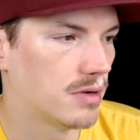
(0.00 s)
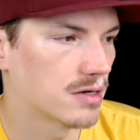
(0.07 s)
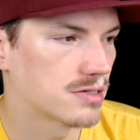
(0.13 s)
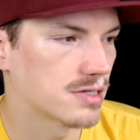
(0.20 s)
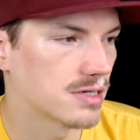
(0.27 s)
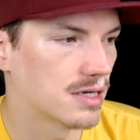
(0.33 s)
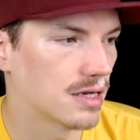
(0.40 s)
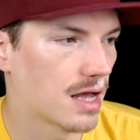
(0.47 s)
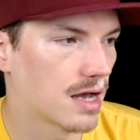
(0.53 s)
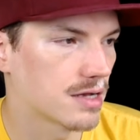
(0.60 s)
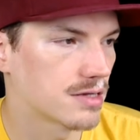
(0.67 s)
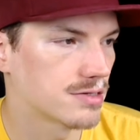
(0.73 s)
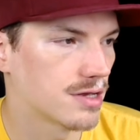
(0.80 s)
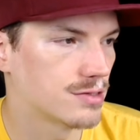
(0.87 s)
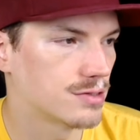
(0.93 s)
to get
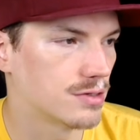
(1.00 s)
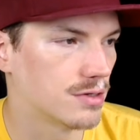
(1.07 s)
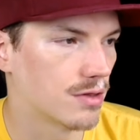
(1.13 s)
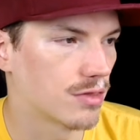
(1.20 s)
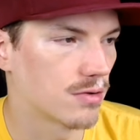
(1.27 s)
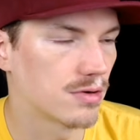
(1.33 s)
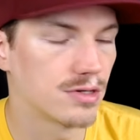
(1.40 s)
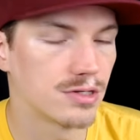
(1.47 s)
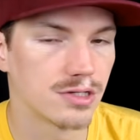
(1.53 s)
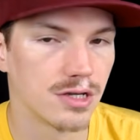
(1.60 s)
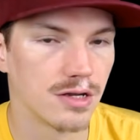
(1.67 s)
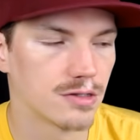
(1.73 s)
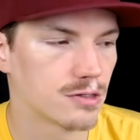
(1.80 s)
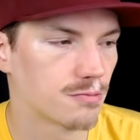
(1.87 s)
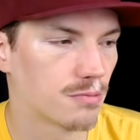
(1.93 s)
access to 30 cents
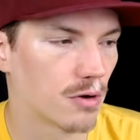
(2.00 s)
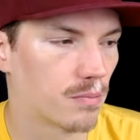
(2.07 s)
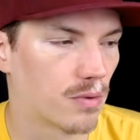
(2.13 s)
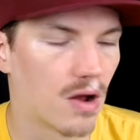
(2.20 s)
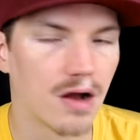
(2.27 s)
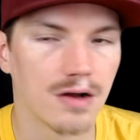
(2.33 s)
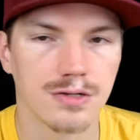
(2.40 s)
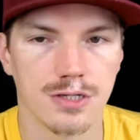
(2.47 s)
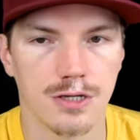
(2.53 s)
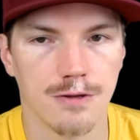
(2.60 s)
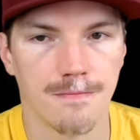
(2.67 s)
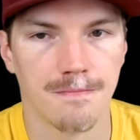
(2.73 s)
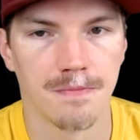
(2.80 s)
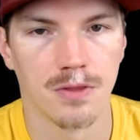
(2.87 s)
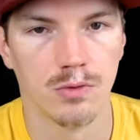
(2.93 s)
per proxy
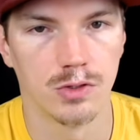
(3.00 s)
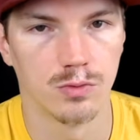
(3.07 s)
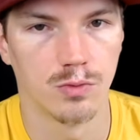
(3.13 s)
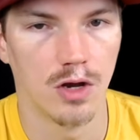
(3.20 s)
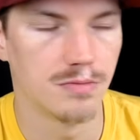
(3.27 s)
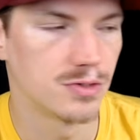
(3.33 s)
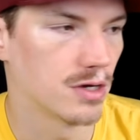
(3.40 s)
with Webshare.